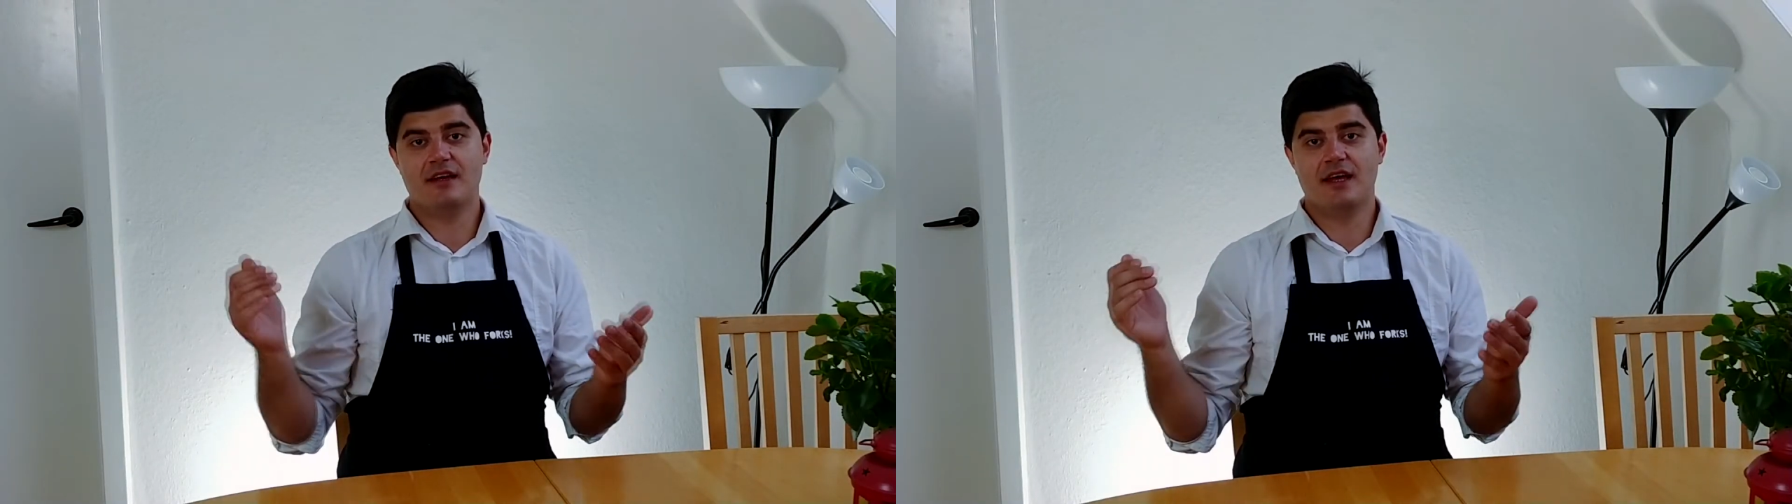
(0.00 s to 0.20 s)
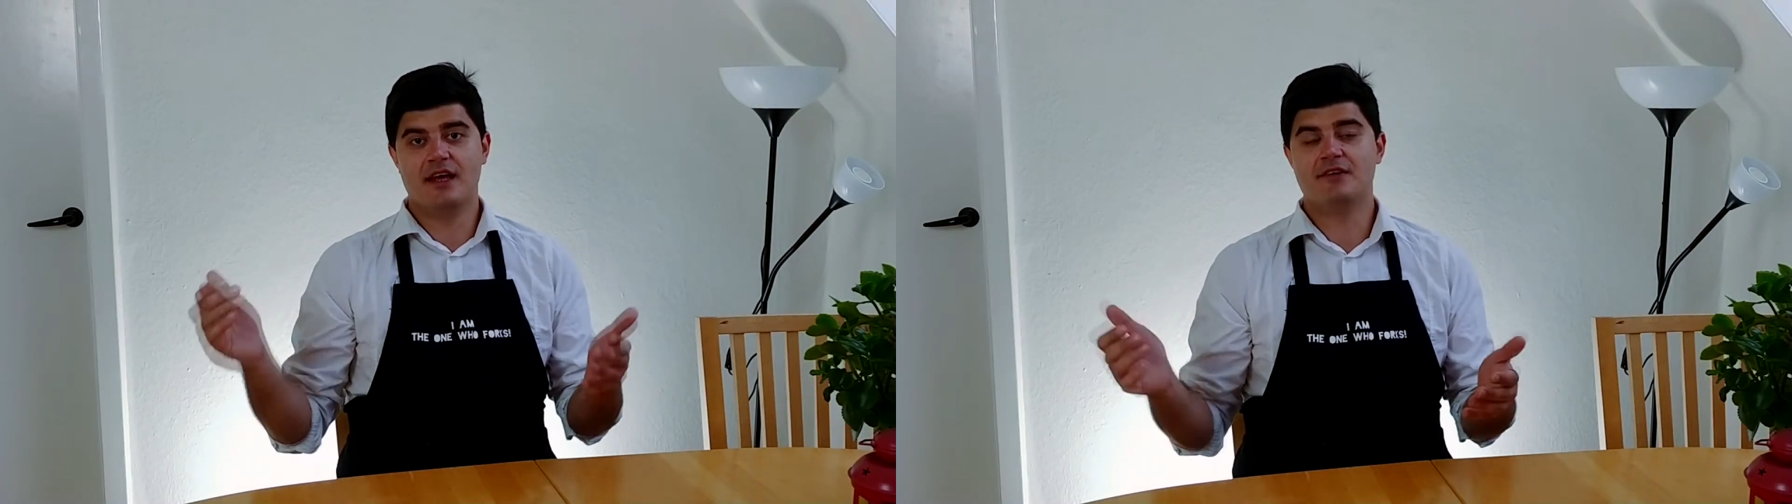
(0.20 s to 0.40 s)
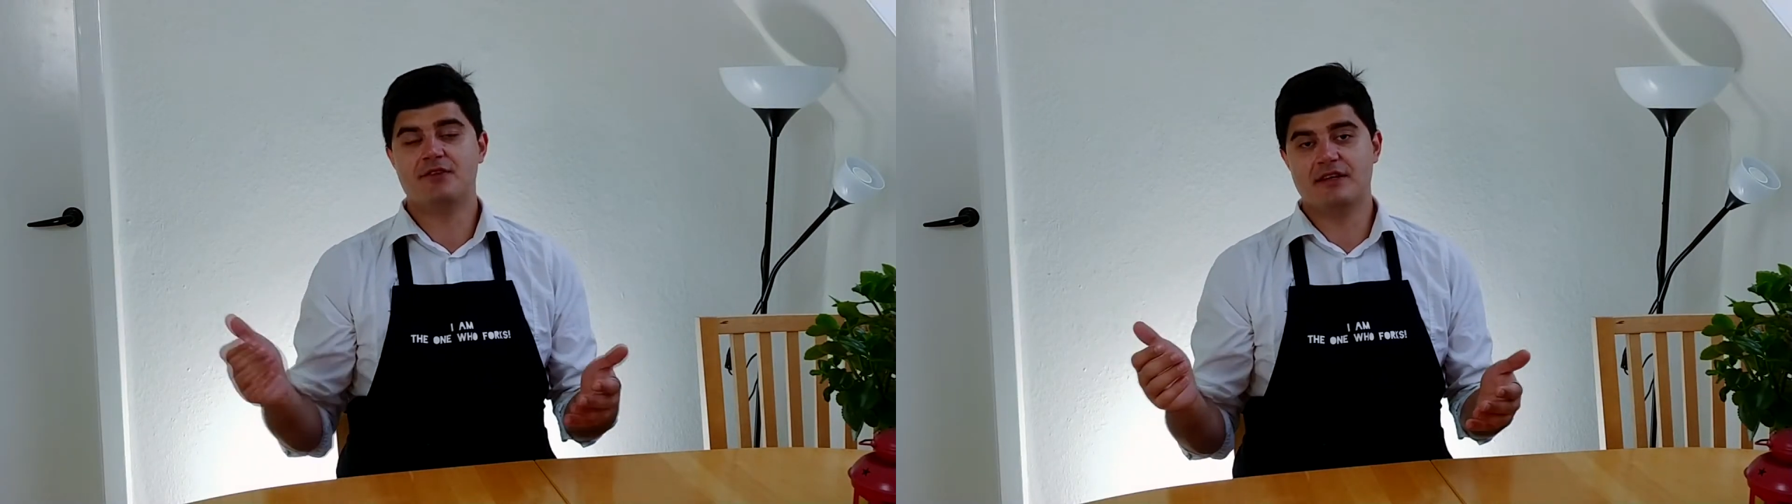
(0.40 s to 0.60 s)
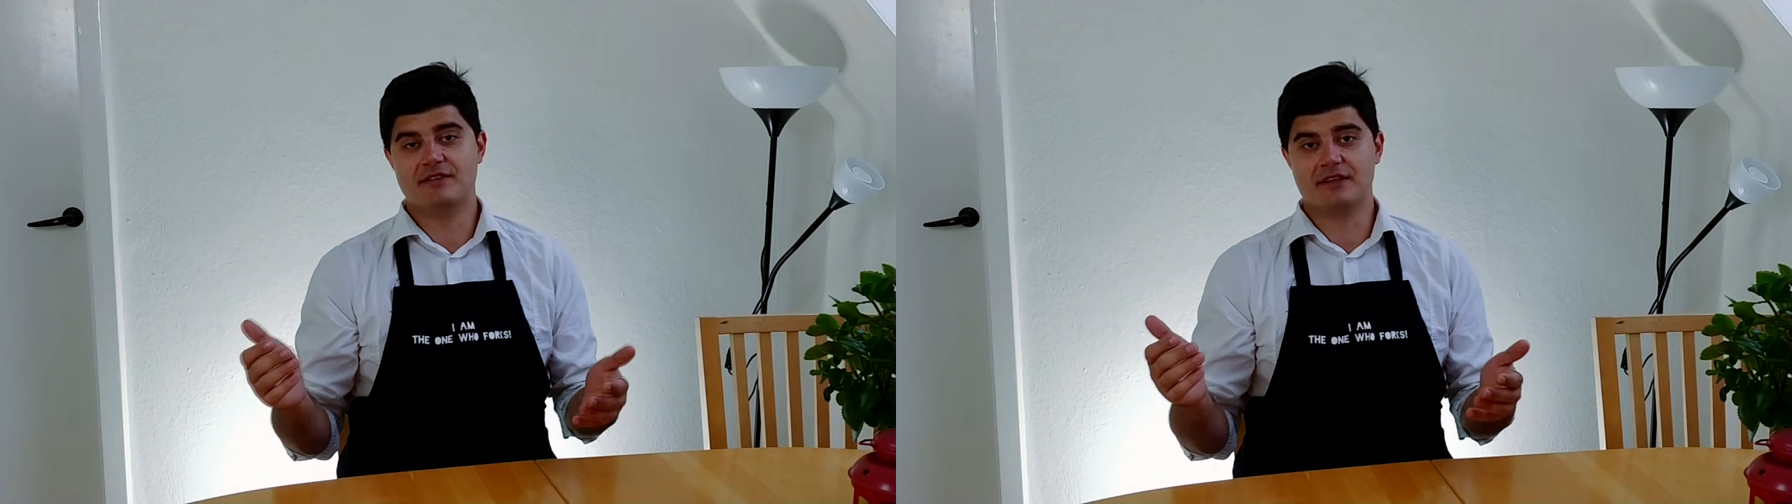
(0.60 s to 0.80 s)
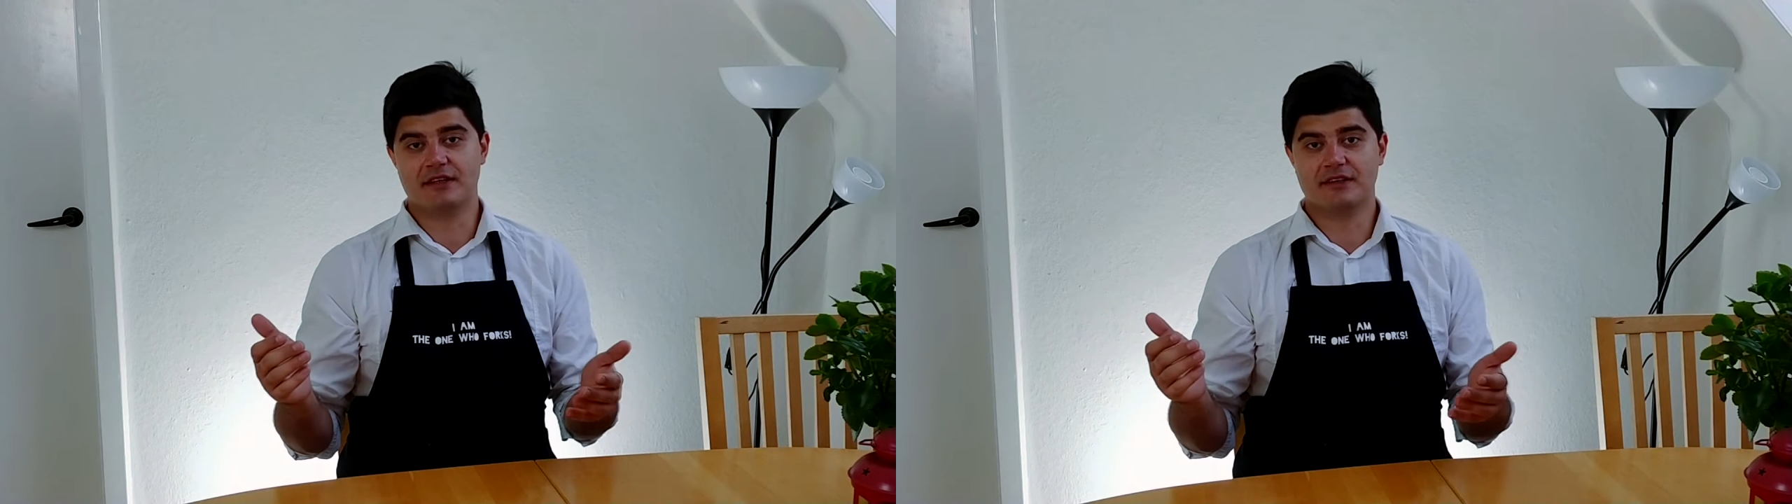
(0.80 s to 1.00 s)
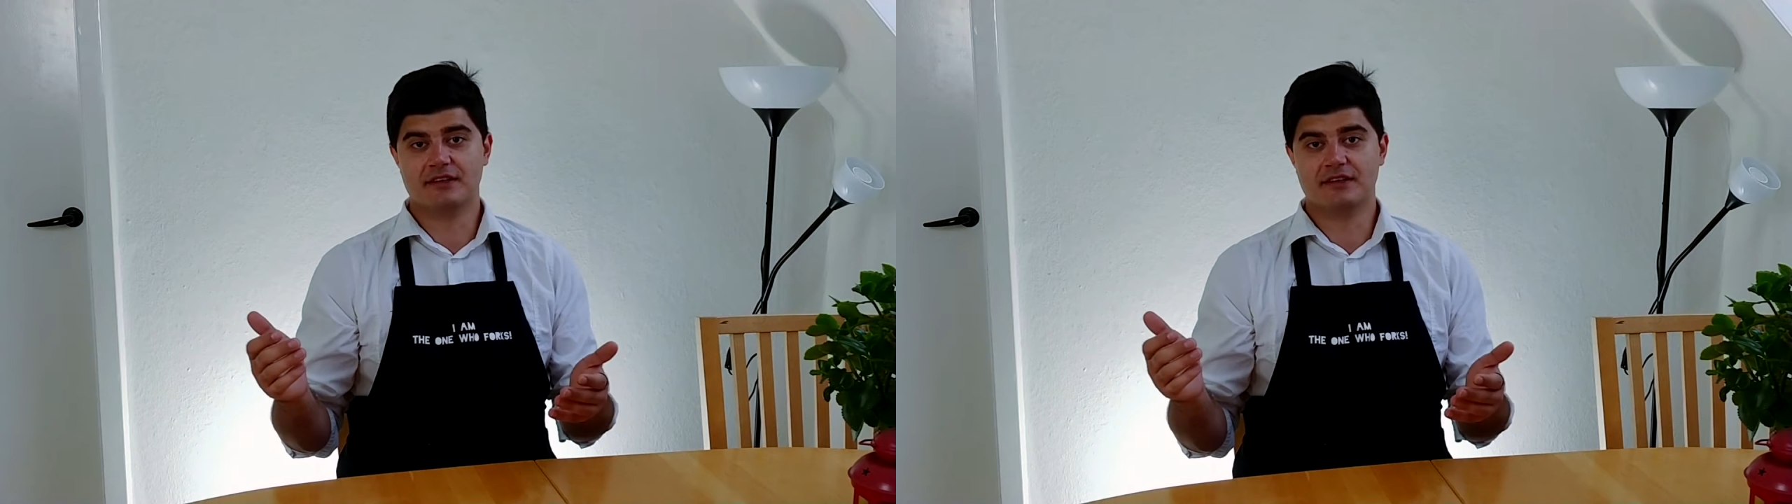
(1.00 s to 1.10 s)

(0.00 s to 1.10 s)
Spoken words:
and dressing.